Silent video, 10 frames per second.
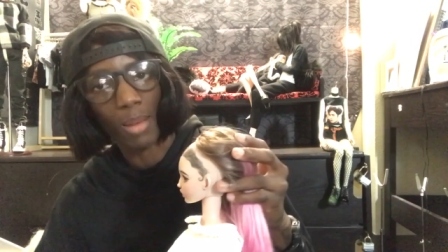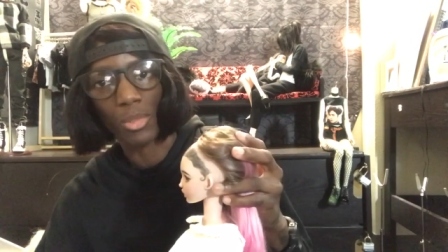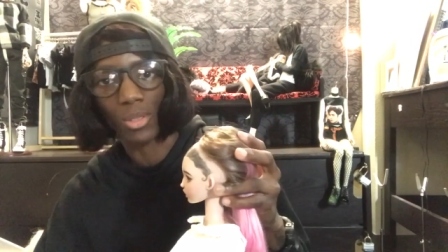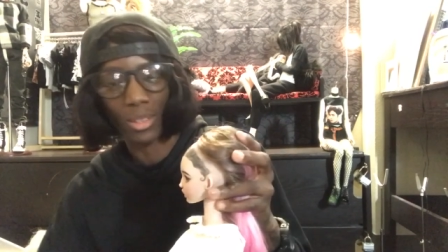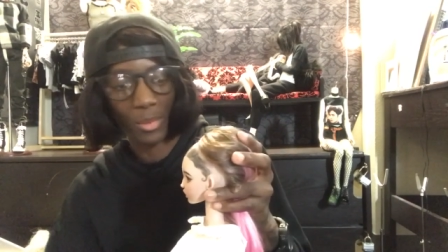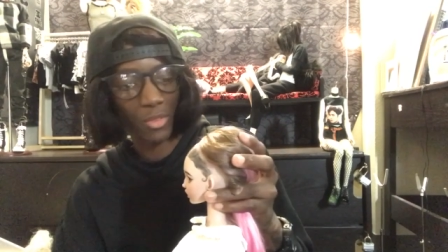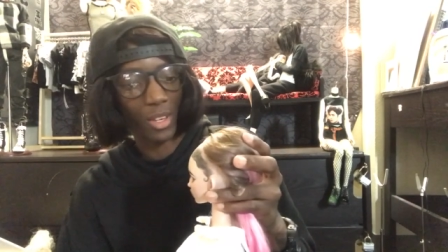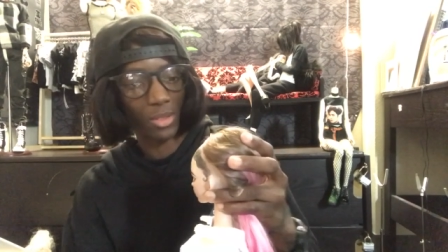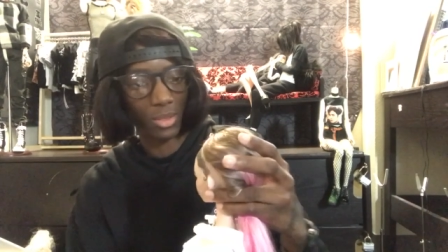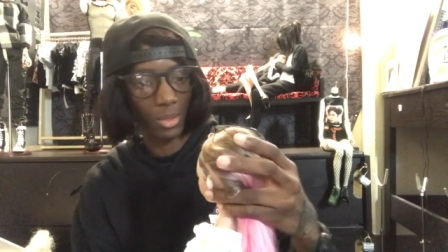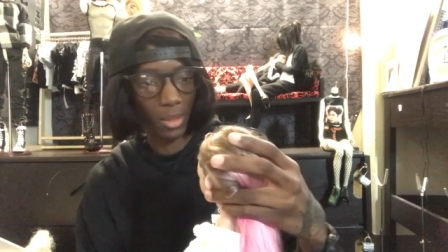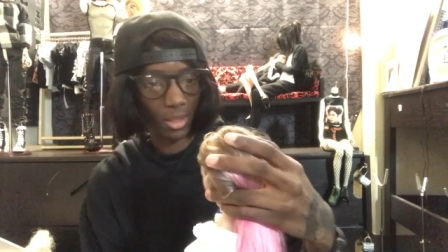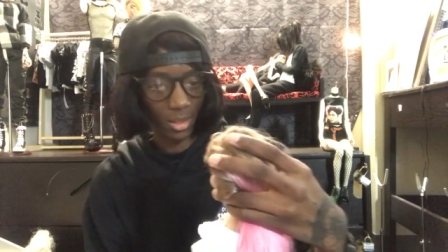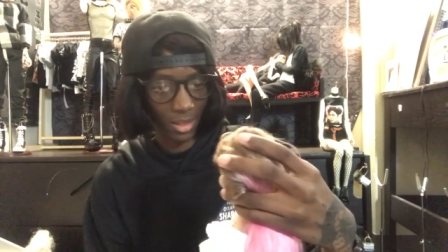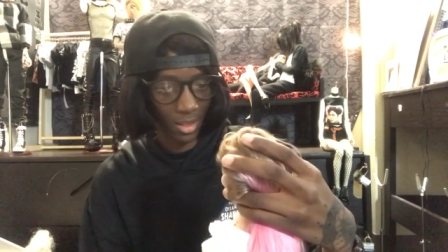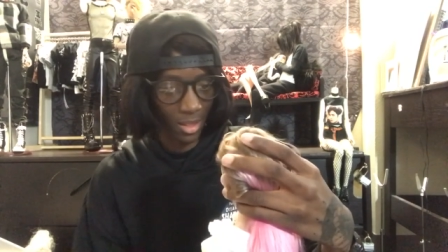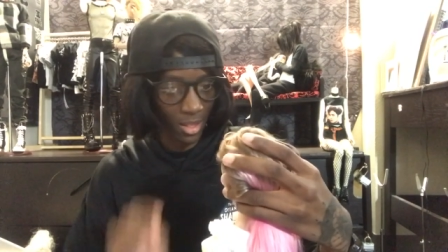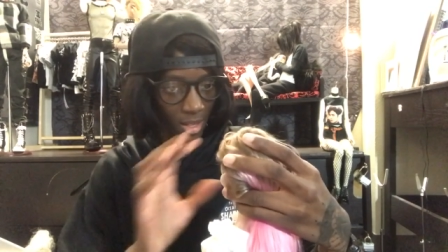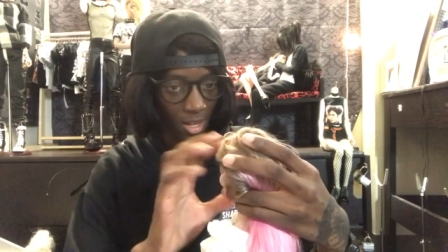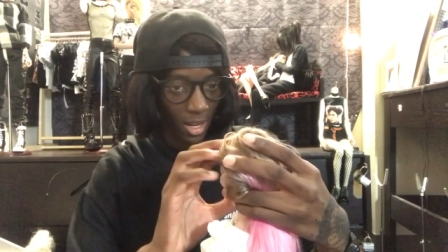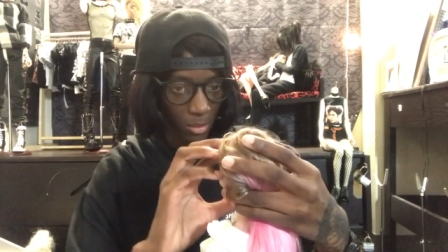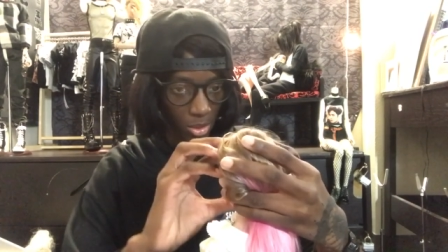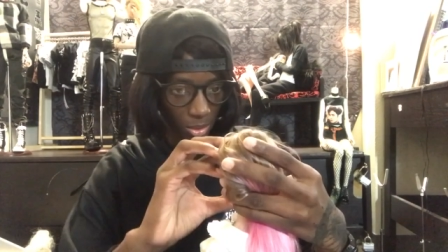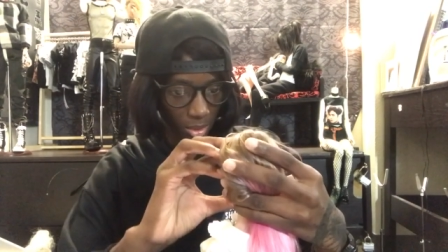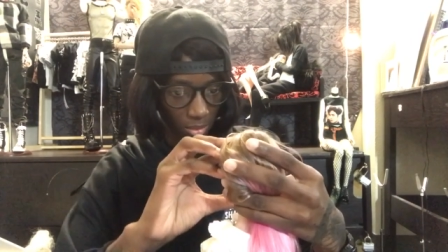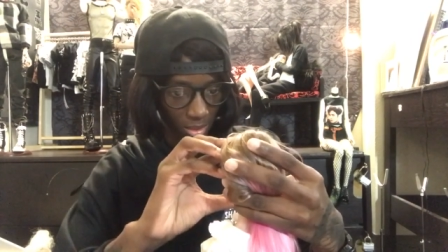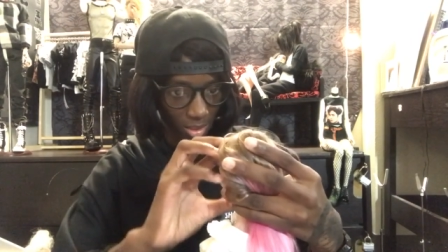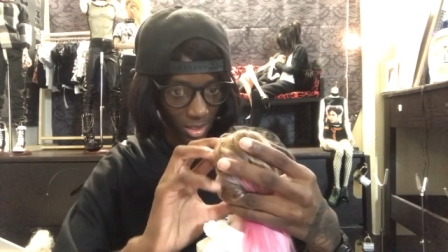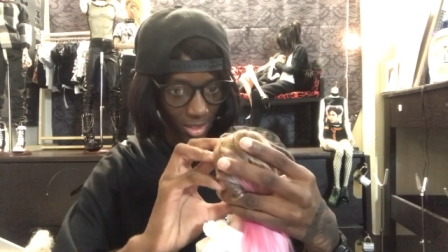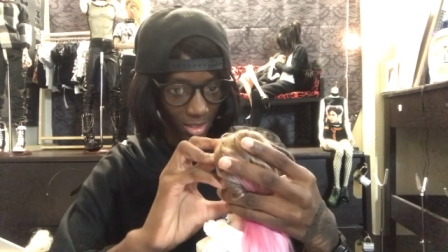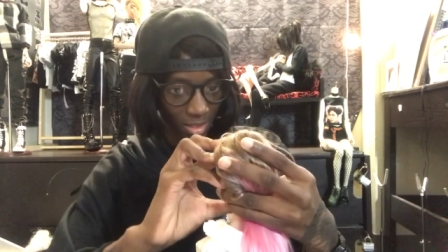I'm so, let me face her to me. I'm so nervous.